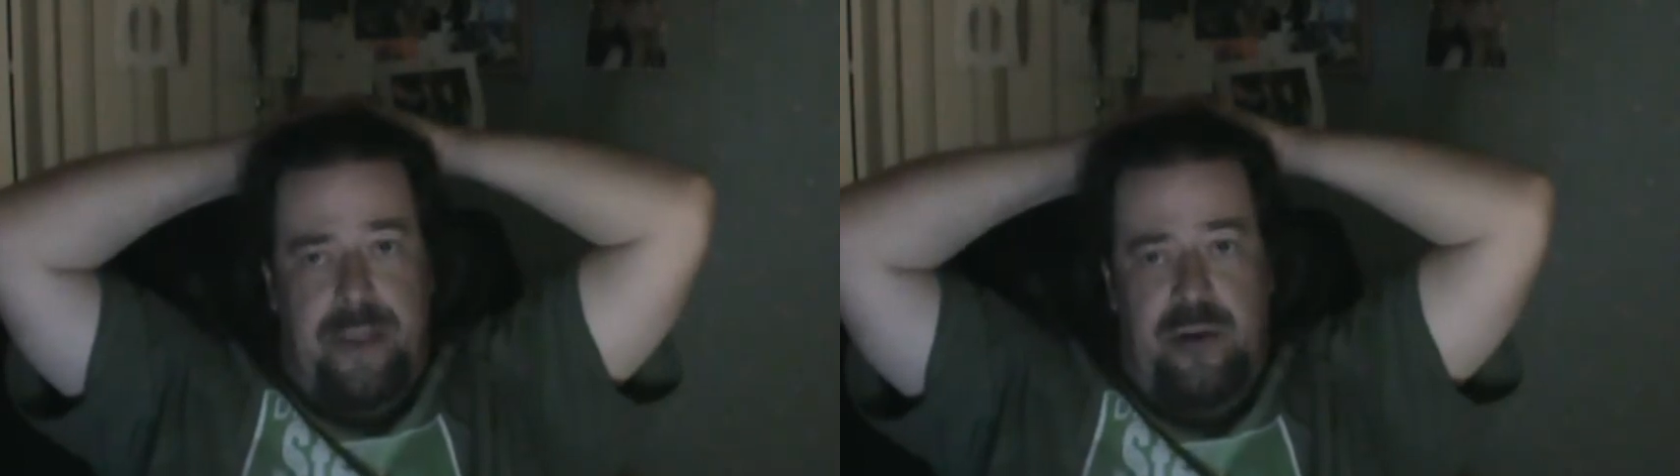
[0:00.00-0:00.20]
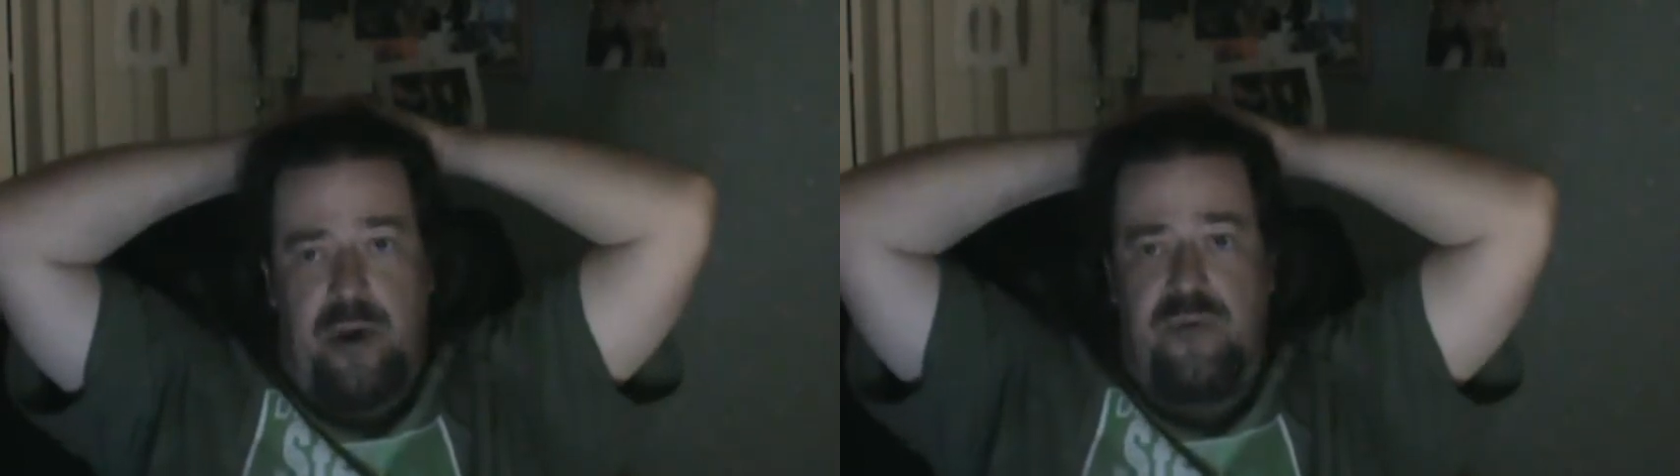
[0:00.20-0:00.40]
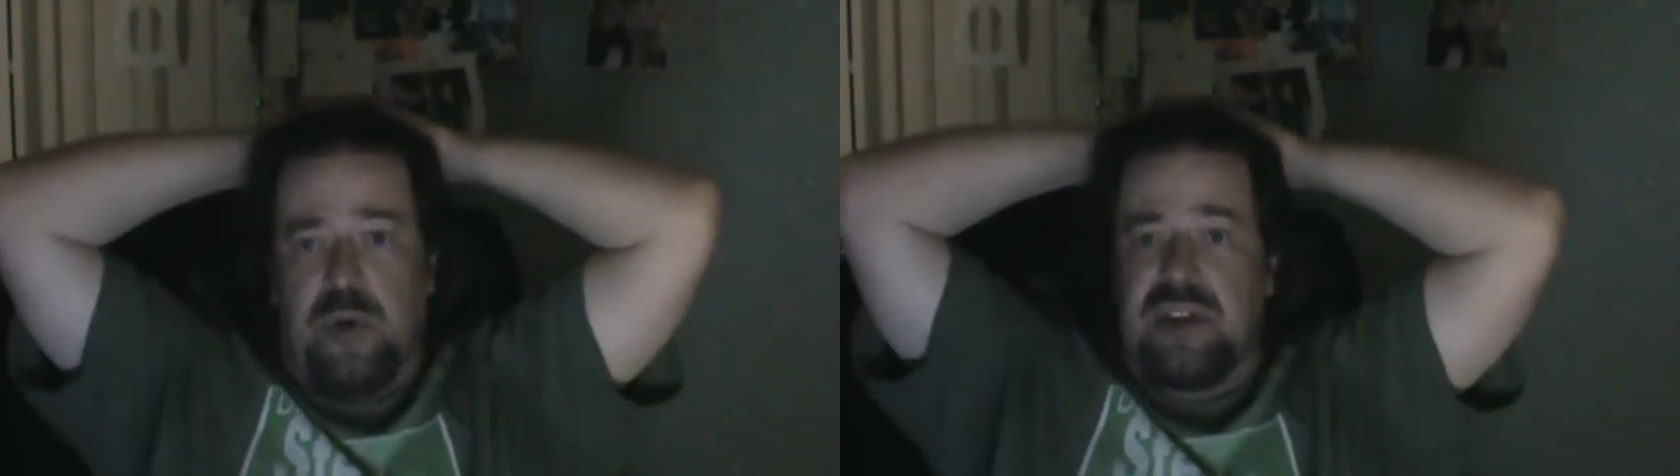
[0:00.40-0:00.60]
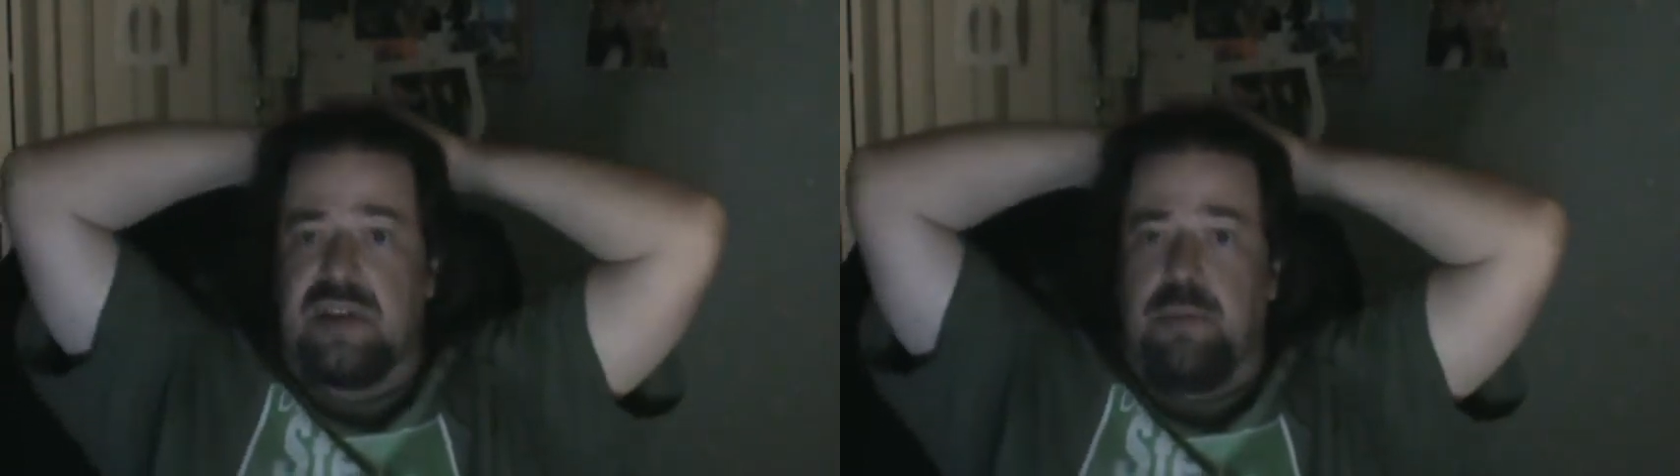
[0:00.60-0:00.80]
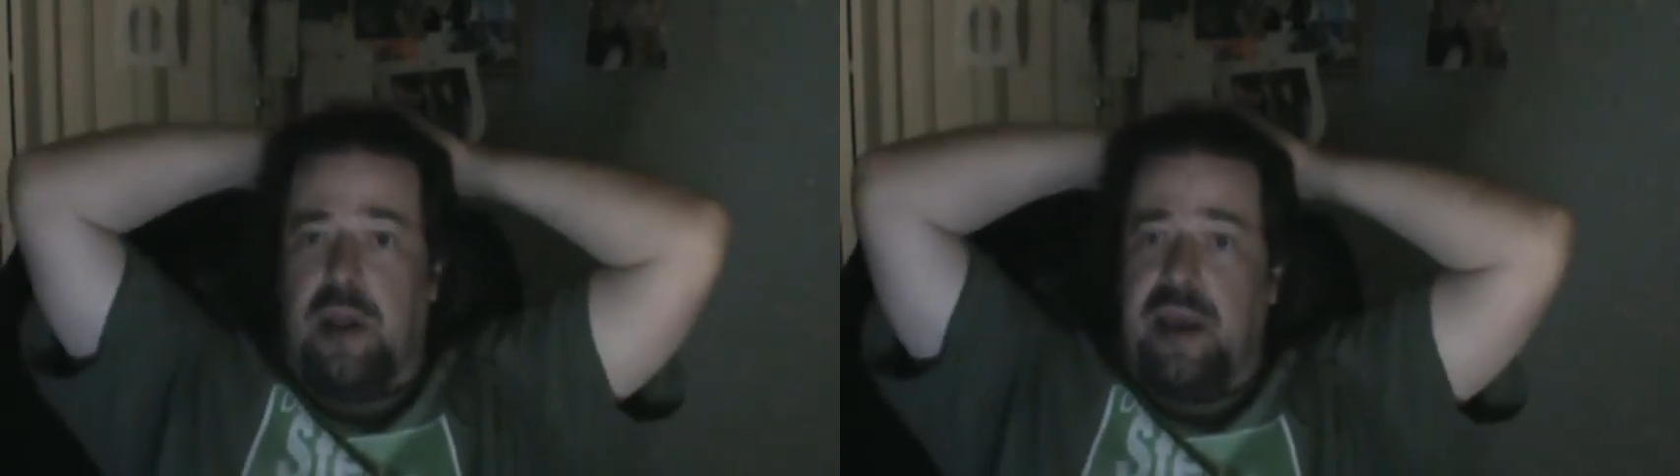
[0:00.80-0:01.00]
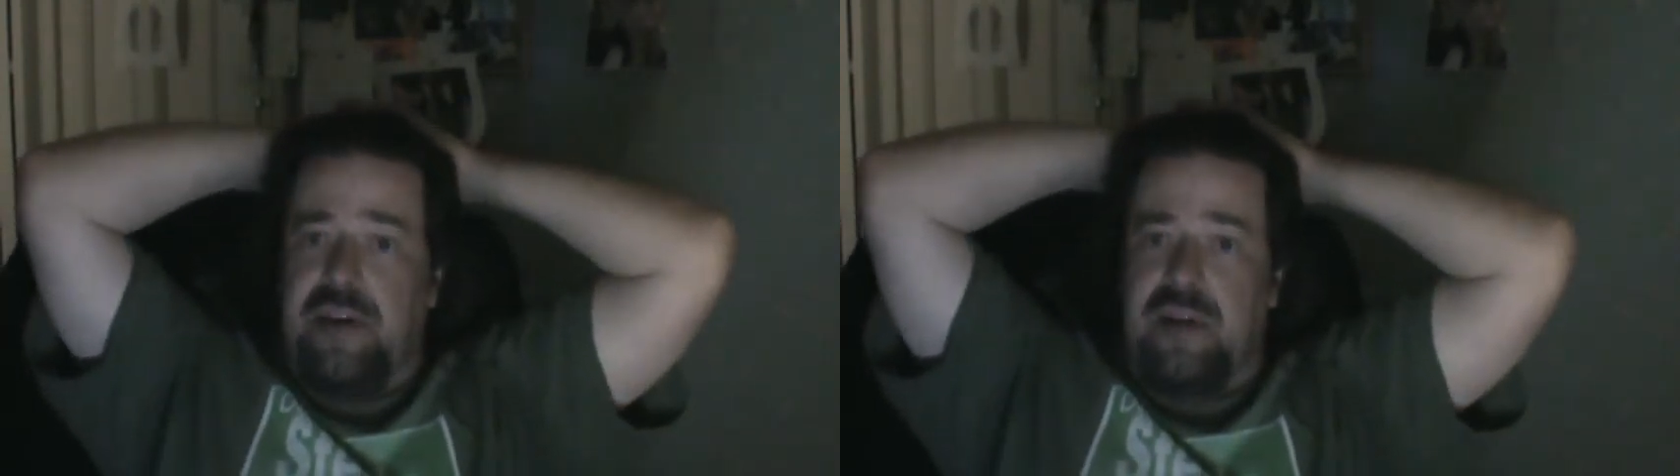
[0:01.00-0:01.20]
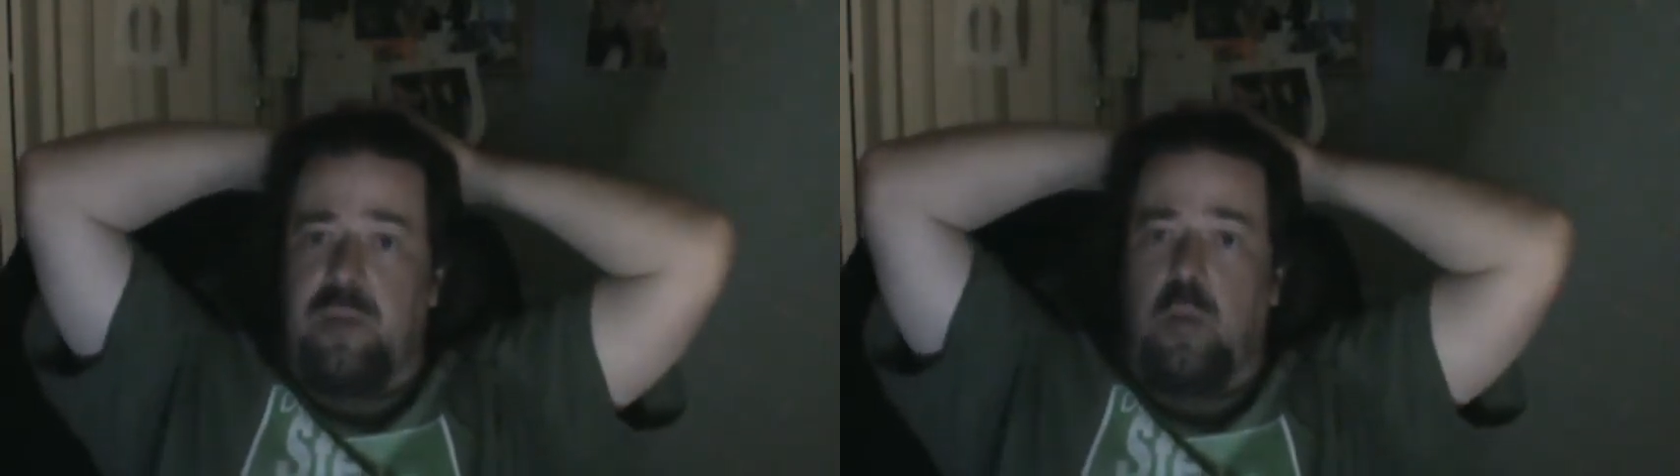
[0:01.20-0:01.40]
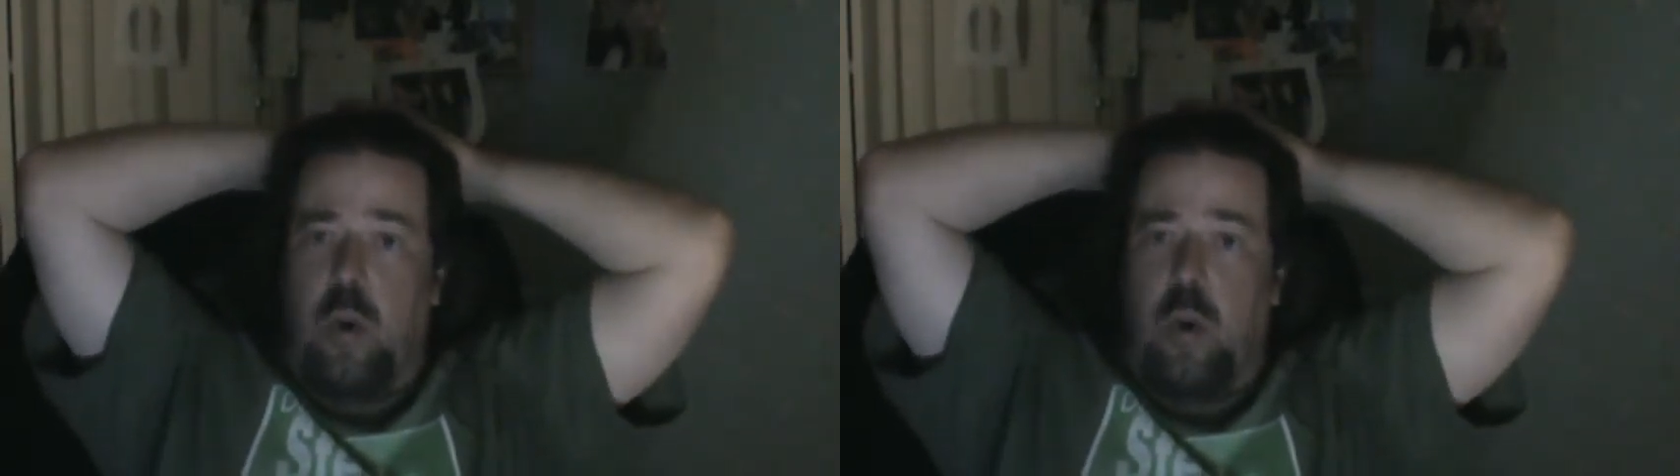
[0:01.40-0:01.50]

And you have to explain to them